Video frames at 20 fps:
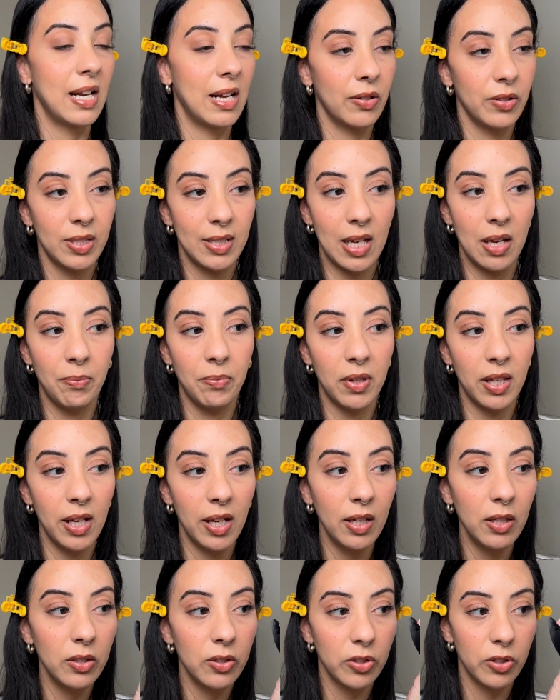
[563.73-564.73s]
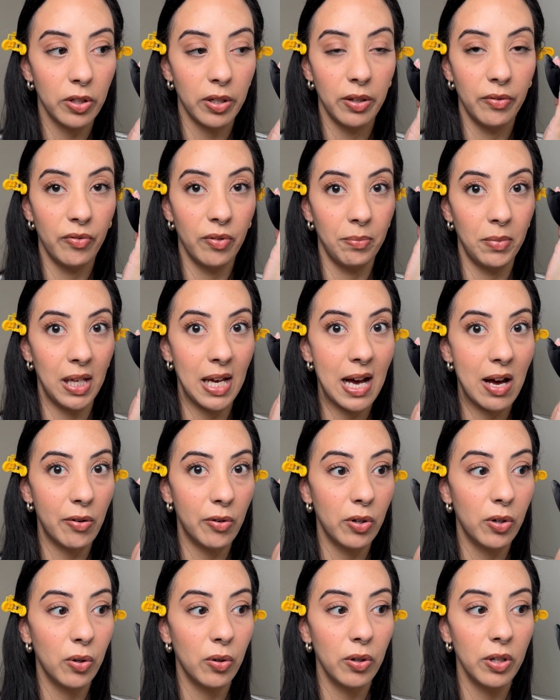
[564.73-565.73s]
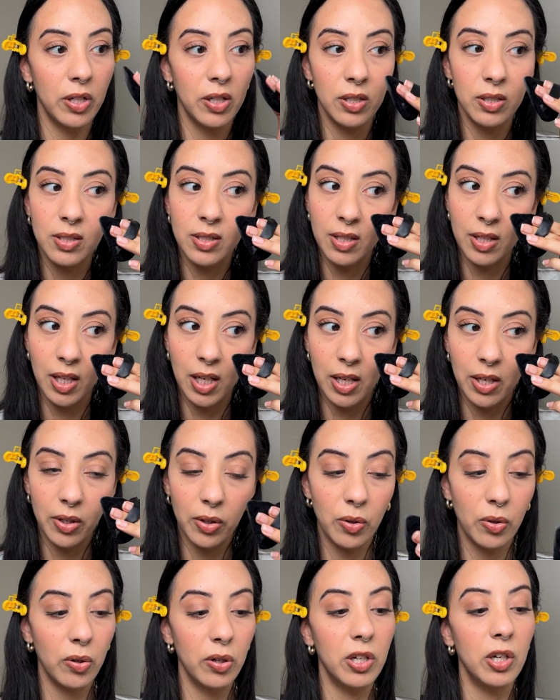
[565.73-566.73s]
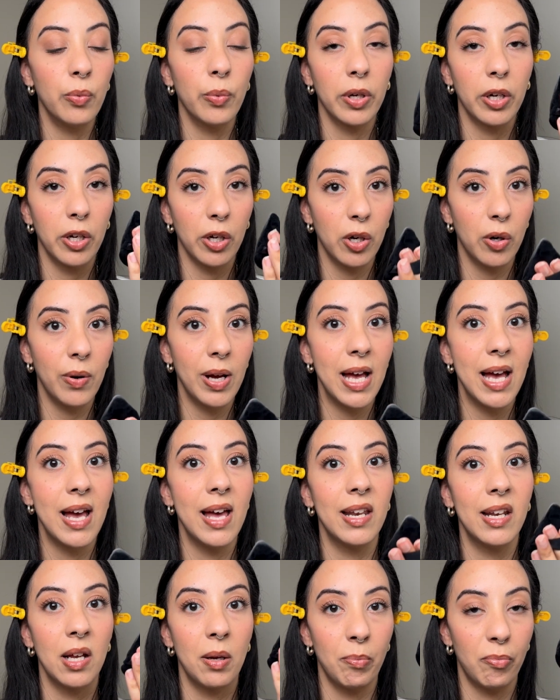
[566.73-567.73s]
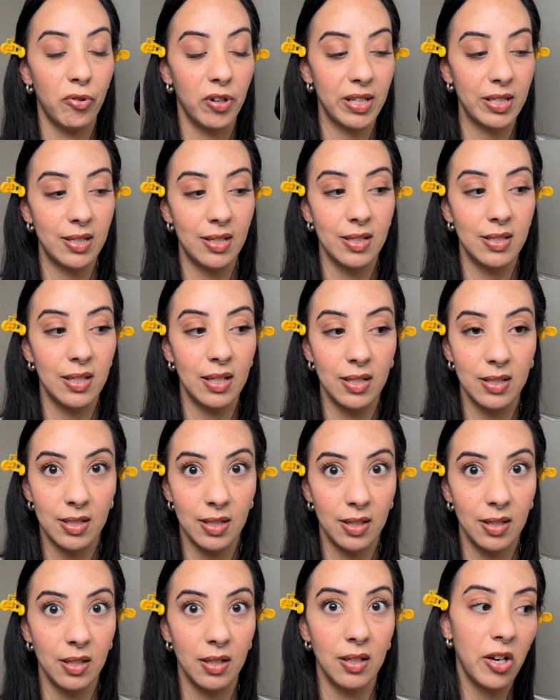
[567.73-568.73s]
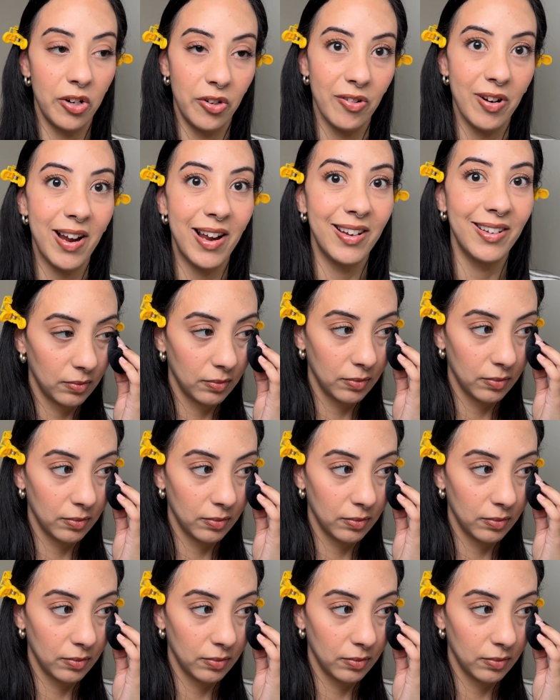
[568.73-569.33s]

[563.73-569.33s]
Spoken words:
now same thing, starting from the outer corner to the inner corner, we're going to go ahead and press this into the under eye.